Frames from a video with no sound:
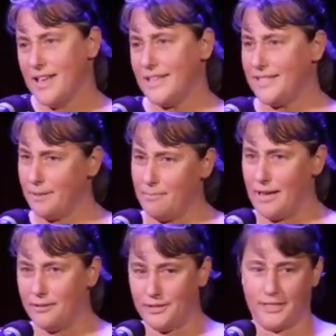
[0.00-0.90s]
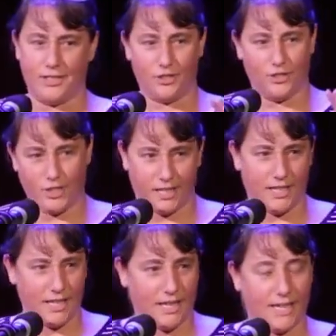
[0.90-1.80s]
a titmouse and a
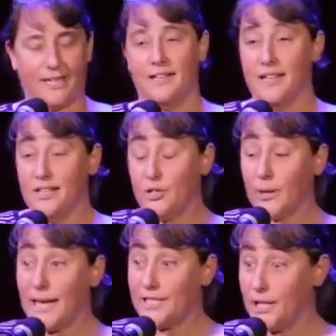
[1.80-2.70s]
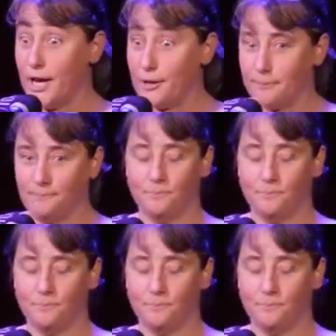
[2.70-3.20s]
chickadee, and so I got to go.